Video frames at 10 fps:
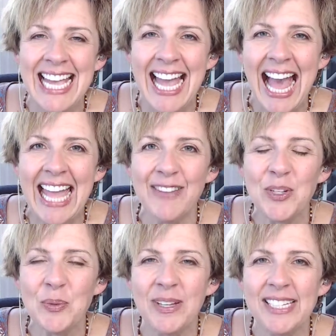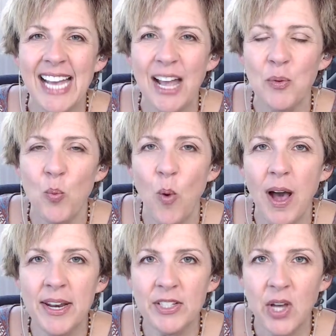Hi everyone. I
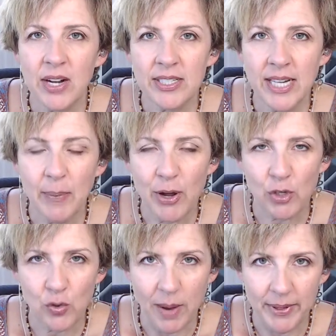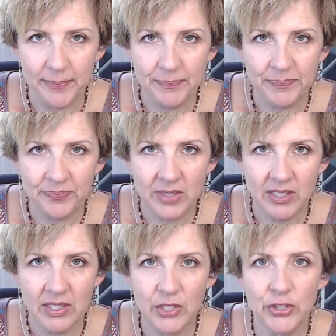want to talk today about trauma.
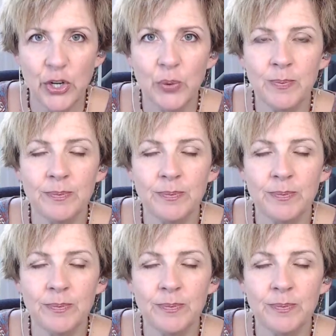So,